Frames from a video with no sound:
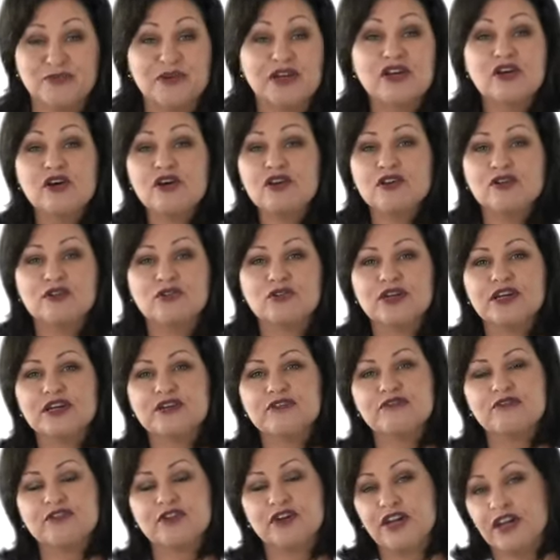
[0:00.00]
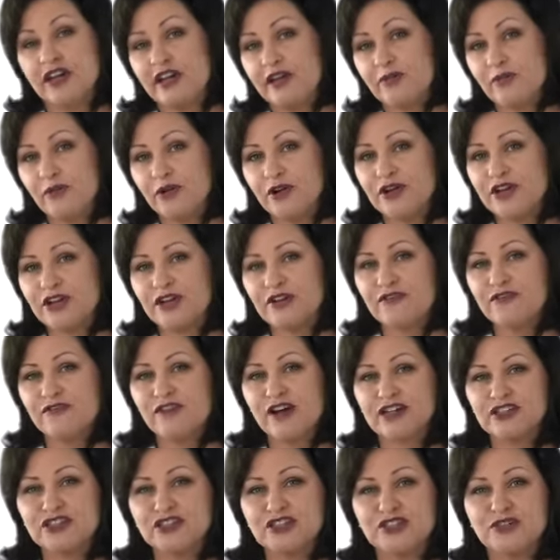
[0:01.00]
We're not looking for a networking
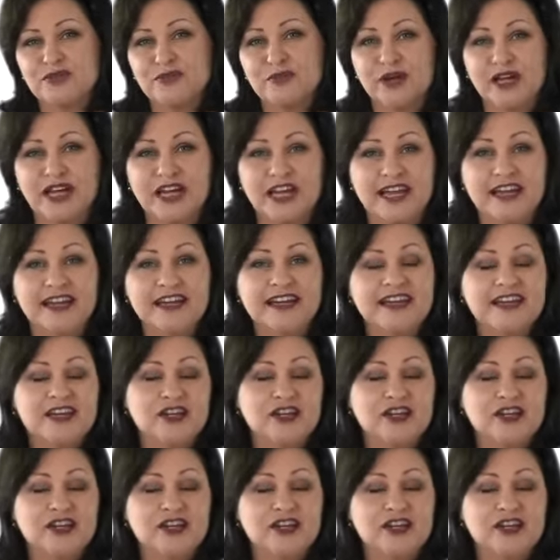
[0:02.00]
function where